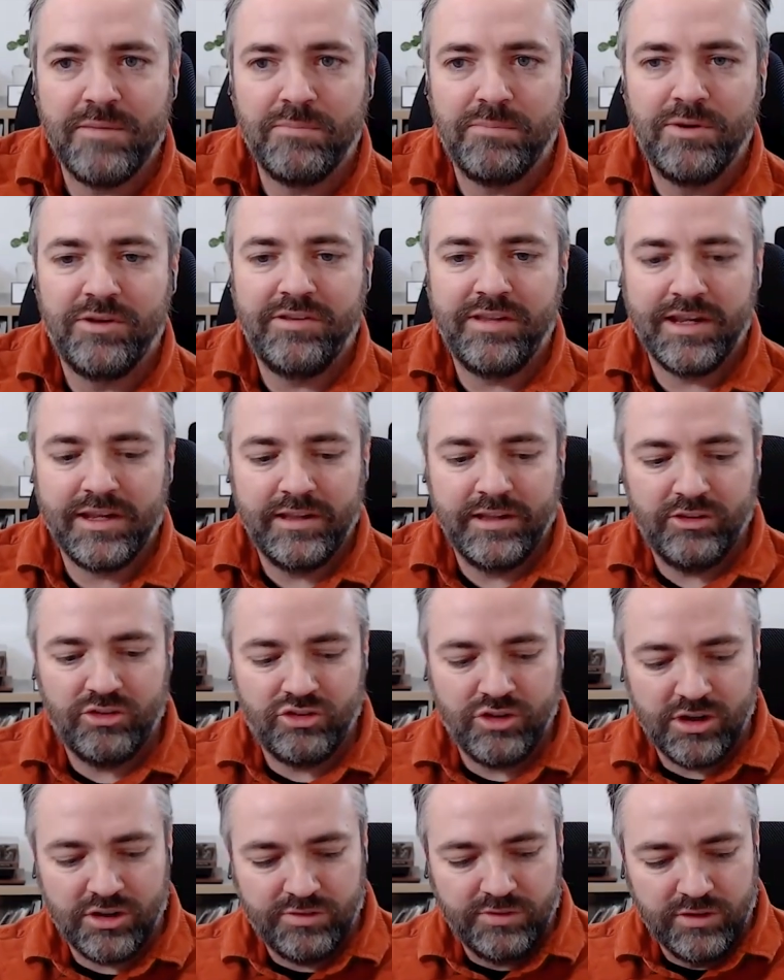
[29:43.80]
particularly
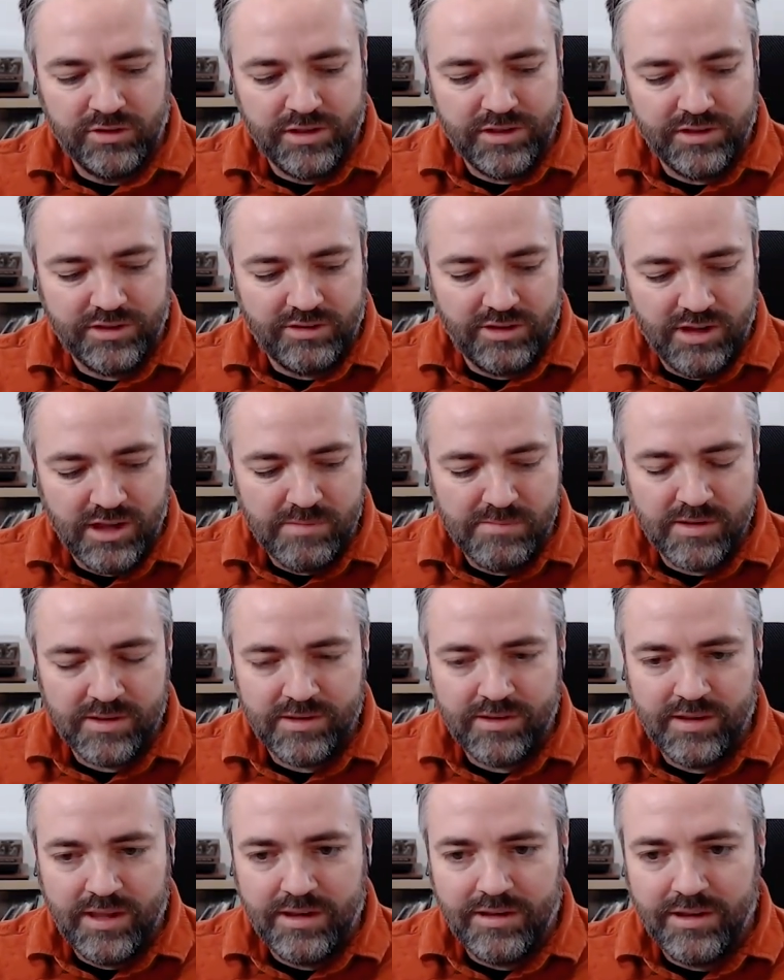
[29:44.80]
stressful at the time.
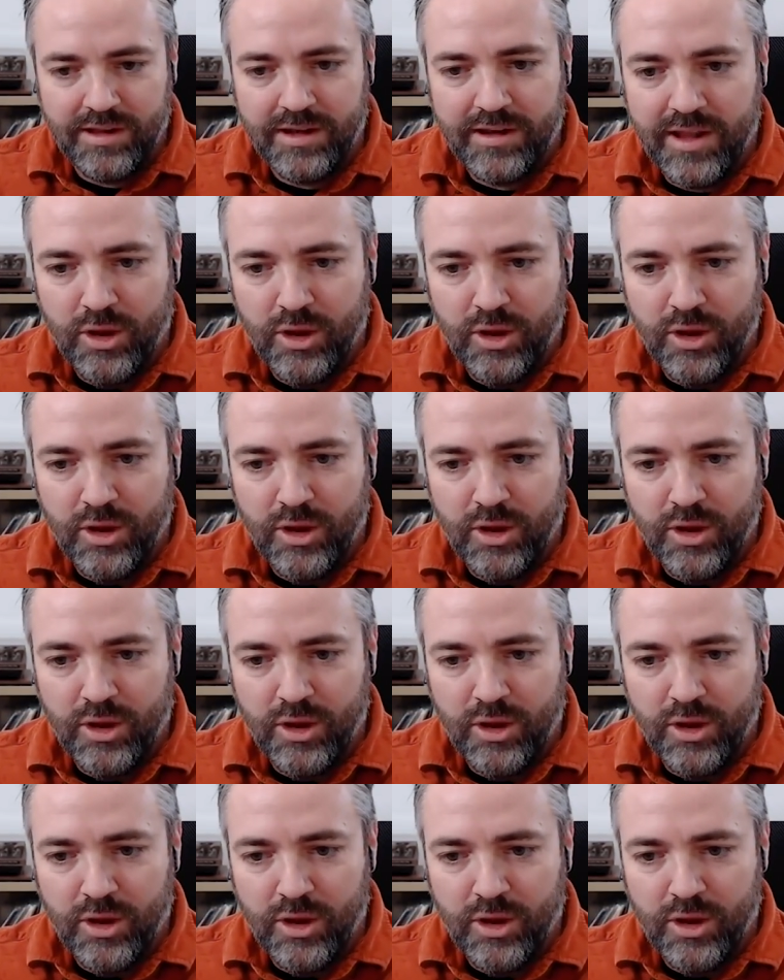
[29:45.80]
It